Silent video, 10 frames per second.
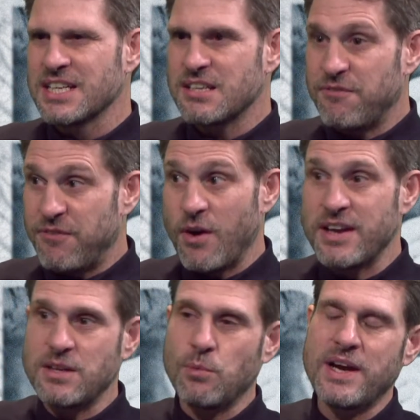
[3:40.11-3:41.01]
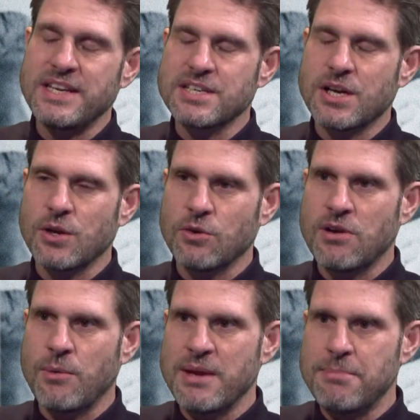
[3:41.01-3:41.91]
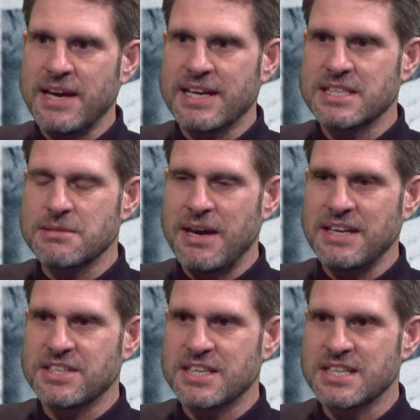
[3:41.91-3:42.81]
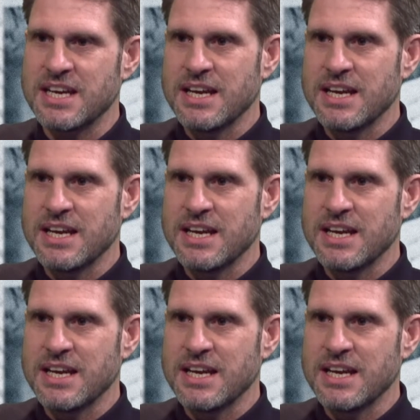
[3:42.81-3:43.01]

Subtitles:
to find a way to claw our way back into matches.